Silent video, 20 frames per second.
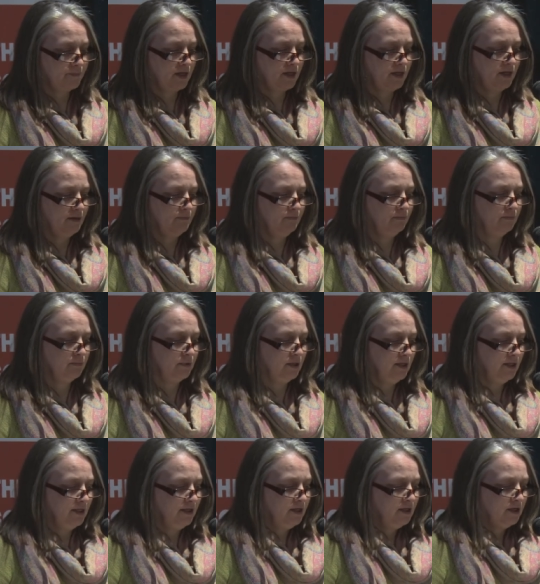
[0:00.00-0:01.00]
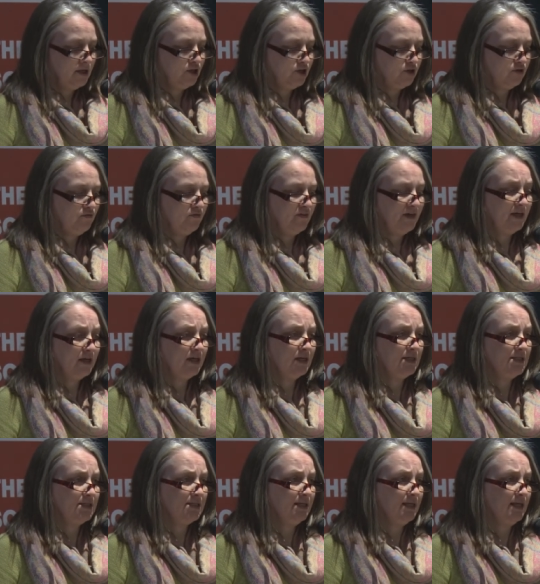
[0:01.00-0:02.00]
Um, GIRFEC
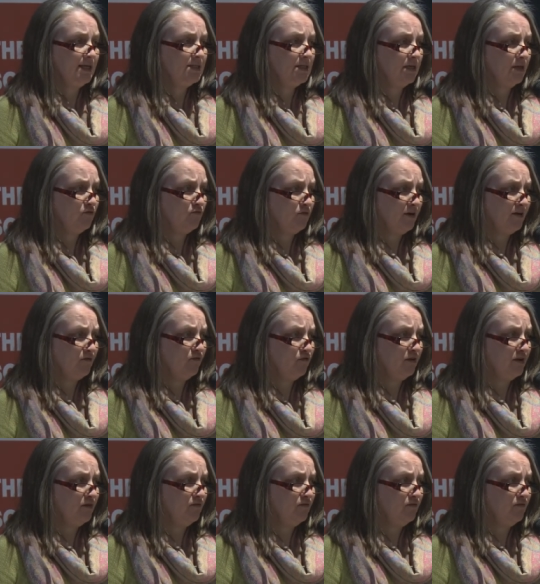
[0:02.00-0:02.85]
is Getting It Right for